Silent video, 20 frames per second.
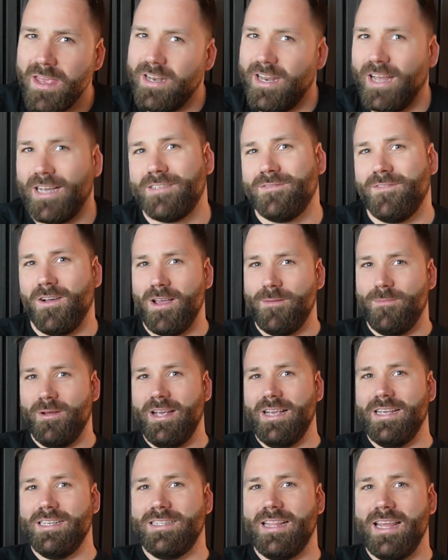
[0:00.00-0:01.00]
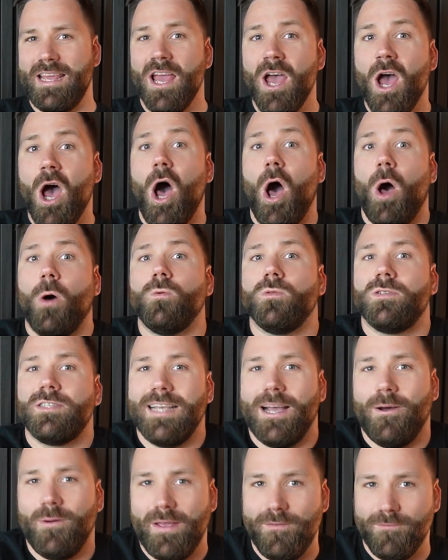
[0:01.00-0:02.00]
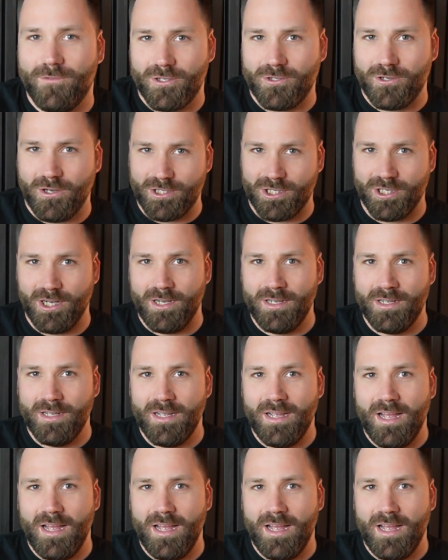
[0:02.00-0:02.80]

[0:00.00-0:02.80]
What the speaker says: Nexfibre is the wholesale infrastructure